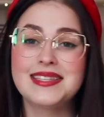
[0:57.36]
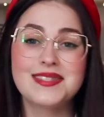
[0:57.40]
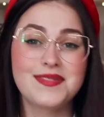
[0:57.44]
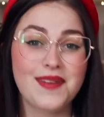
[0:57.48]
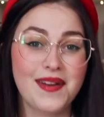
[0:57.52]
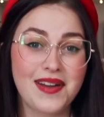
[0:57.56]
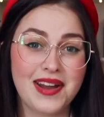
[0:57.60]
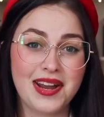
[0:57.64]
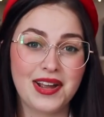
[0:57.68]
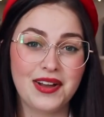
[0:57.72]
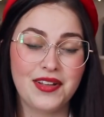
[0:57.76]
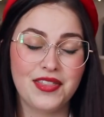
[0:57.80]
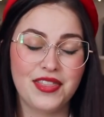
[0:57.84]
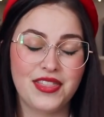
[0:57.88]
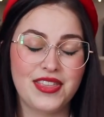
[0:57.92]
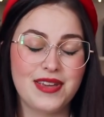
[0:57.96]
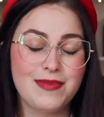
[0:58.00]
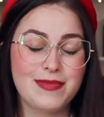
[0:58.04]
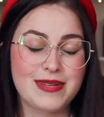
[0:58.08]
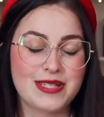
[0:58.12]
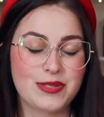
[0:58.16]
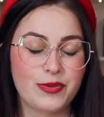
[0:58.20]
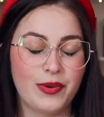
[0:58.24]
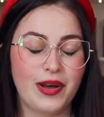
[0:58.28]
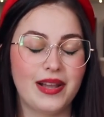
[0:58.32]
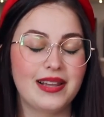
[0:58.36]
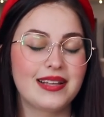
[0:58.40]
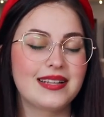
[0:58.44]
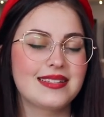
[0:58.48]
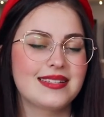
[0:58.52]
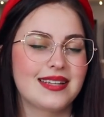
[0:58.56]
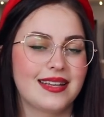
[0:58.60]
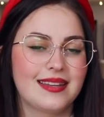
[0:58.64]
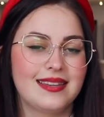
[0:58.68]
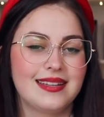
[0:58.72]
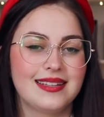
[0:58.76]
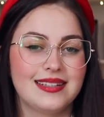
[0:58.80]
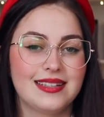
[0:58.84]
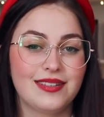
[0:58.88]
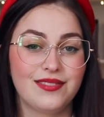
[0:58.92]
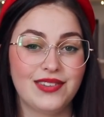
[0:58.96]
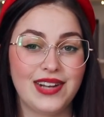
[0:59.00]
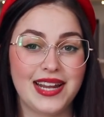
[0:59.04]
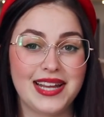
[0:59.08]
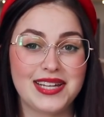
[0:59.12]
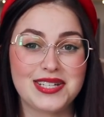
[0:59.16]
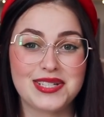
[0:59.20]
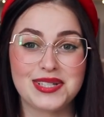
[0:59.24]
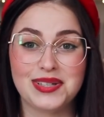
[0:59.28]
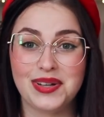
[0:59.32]
It's very on theme as well because I think
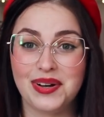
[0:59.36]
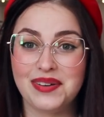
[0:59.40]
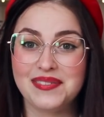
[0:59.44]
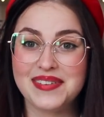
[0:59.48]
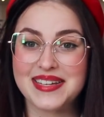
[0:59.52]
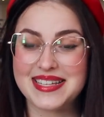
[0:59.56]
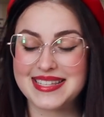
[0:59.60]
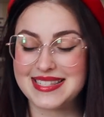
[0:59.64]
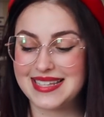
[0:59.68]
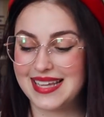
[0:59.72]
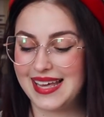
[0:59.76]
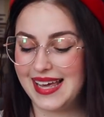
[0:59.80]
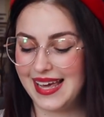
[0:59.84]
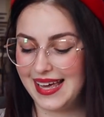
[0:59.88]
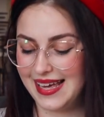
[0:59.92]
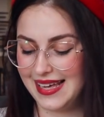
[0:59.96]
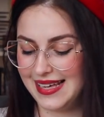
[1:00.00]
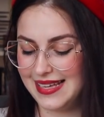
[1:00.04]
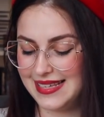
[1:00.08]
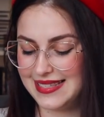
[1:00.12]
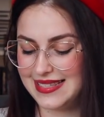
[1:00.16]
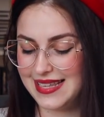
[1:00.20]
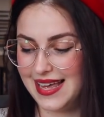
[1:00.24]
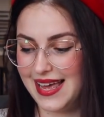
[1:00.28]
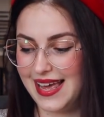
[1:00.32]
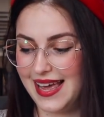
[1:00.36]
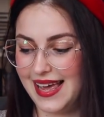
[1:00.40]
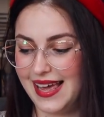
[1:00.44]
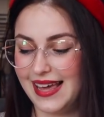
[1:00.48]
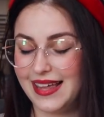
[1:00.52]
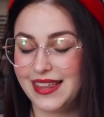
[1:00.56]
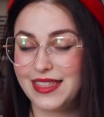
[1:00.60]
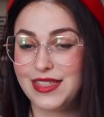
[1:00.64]
divination obviously is a